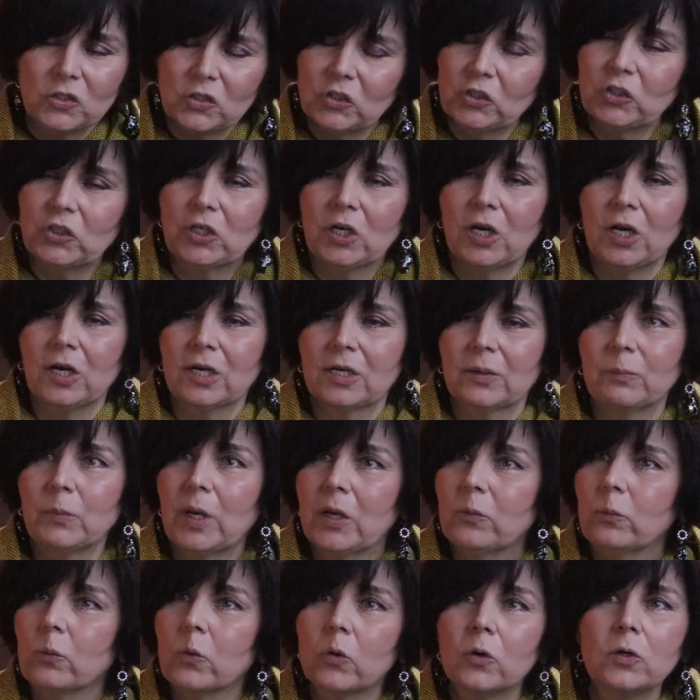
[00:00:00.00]
shock. My
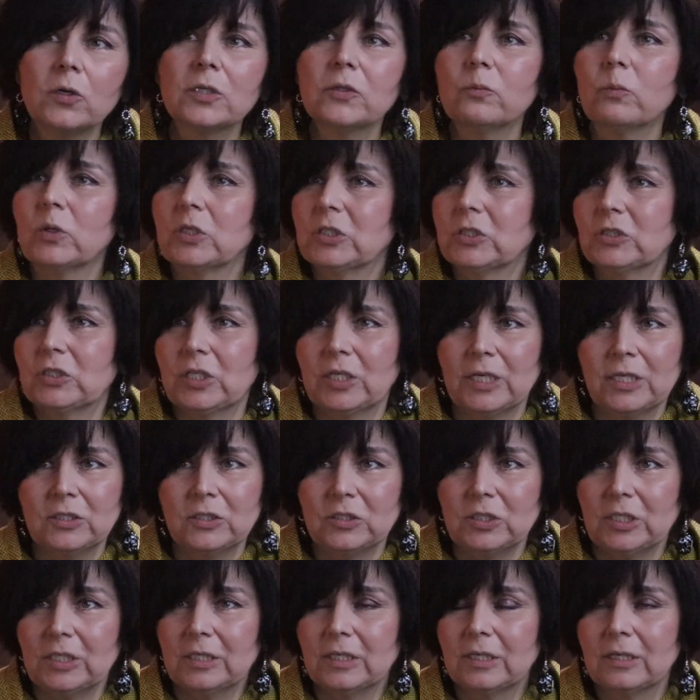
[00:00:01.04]
world was
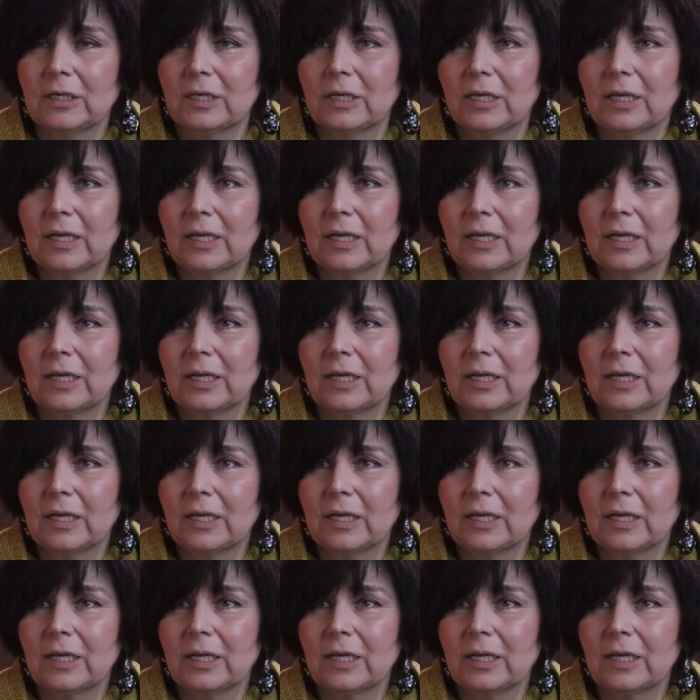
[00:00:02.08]
changing.